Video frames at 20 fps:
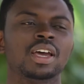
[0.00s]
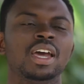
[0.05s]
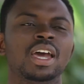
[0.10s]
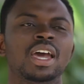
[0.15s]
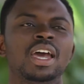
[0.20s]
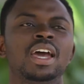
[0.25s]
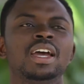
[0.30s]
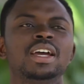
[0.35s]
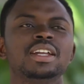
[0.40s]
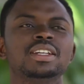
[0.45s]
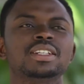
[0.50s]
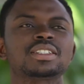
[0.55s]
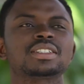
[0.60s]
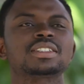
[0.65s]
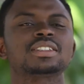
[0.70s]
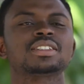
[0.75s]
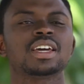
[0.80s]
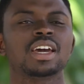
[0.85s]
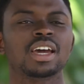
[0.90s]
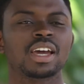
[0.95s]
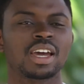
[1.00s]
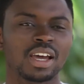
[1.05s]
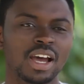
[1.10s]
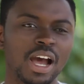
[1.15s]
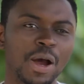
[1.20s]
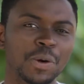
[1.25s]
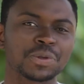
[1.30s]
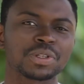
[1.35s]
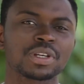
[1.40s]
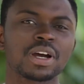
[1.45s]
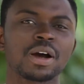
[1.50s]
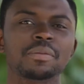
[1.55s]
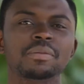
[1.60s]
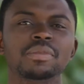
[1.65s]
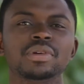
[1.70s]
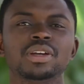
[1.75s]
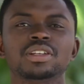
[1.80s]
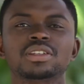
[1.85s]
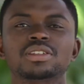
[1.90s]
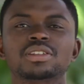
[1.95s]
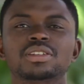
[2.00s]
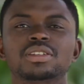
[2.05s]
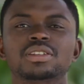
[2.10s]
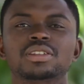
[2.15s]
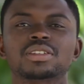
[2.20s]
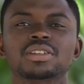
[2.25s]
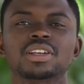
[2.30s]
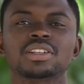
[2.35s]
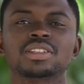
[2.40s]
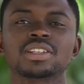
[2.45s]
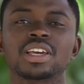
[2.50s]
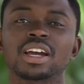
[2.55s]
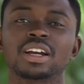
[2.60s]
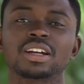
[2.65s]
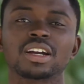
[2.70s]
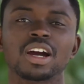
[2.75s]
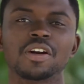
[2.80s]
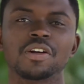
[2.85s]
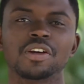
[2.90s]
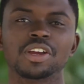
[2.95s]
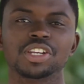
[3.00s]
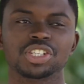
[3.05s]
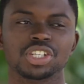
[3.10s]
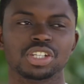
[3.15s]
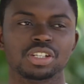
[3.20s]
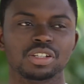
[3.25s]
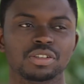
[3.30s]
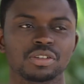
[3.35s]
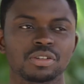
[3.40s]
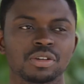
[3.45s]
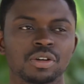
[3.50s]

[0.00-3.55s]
And the outcome is, is encouraging